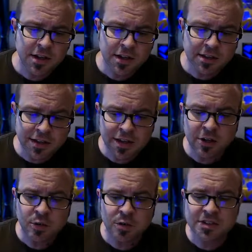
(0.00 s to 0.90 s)
The
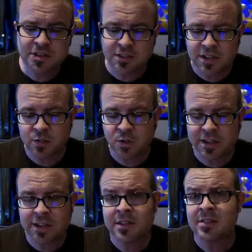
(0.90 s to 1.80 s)
8-core
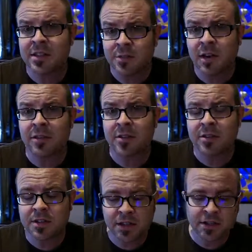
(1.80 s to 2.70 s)
7820X is
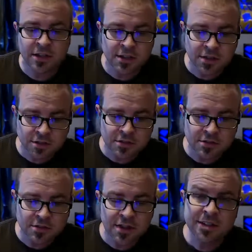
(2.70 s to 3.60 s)

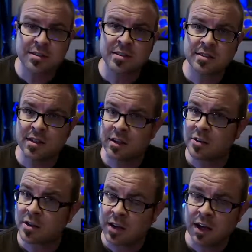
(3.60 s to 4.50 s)
$599. The
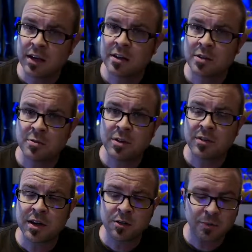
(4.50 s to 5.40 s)
6900K that you would
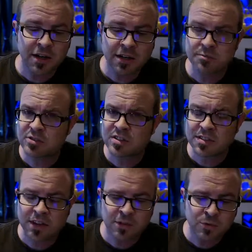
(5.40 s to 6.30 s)
have had to buy
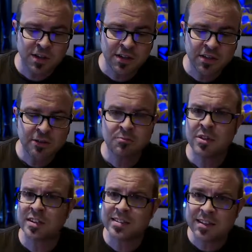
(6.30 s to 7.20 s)
just last week
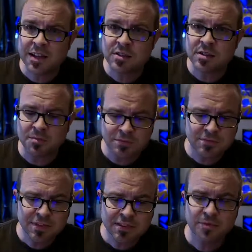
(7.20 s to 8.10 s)
costs $1,000.
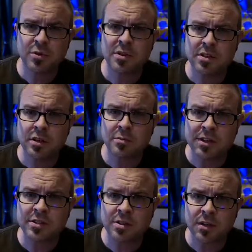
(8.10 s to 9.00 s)
That's a $400
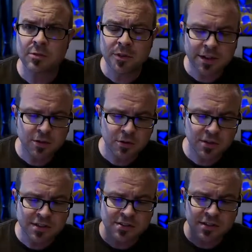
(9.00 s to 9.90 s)
price drop for an
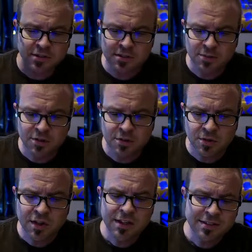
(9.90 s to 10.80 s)
8-core Intel
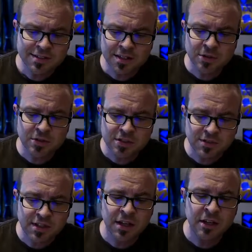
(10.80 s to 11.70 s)
CPU. The 10-core
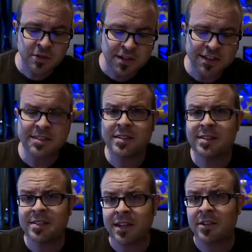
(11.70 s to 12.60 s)
7900X
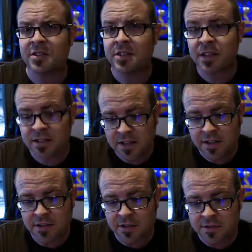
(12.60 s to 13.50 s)
is
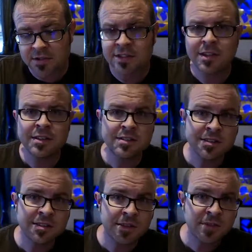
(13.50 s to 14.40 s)
$999.
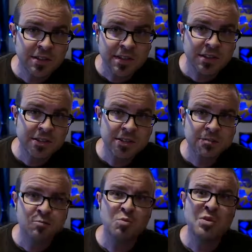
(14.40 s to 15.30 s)
6950X
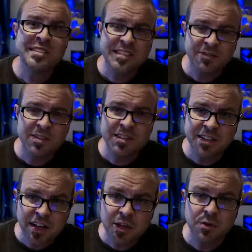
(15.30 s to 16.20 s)
was
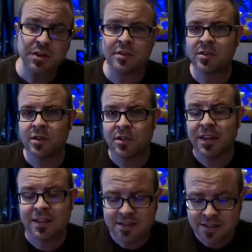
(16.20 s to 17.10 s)
$1,700. So
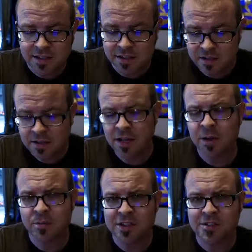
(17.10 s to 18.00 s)
that is, again,
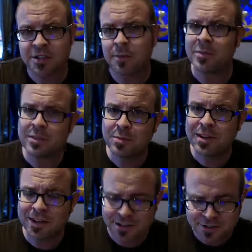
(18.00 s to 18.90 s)
a price drop,
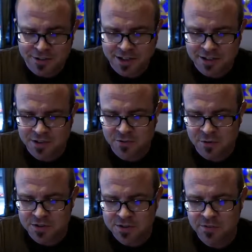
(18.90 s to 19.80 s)
depending on how you look at it, of
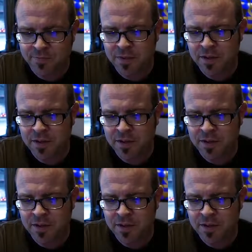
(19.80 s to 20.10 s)
course.